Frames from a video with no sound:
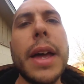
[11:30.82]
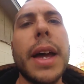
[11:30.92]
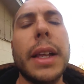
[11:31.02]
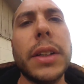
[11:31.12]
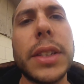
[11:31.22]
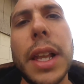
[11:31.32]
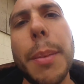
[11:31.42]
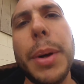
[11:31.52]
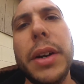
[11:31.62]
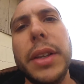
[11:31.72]
It looks a
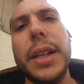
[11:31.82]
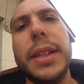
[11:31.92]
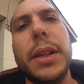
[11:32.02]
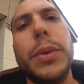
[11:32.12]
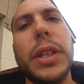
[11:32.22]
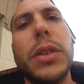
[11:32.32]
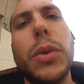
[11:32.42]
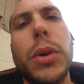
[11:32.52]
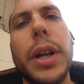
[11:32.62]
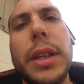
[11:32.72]
lot better than it did with the
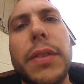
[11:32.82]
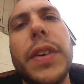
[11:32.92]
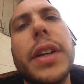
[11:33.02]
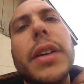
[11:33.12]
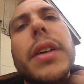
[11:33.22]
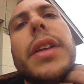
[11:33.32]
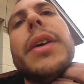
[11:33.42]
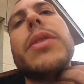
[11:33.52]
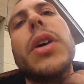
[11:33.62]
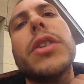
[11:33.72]
door and the fender that
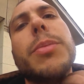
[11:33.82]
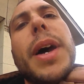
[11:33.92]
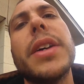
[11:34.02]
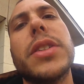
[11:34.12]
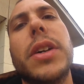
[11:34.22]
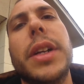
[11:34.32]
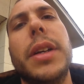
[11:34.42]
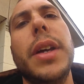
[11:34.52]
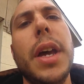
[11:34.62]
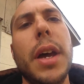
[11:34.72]
was all smashed on
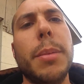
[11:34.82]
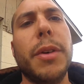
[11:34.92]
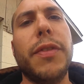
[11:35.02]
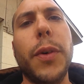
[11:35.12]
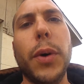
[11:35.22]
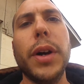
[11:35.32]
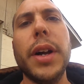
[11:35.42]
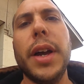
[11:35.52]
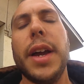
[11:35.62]
it before.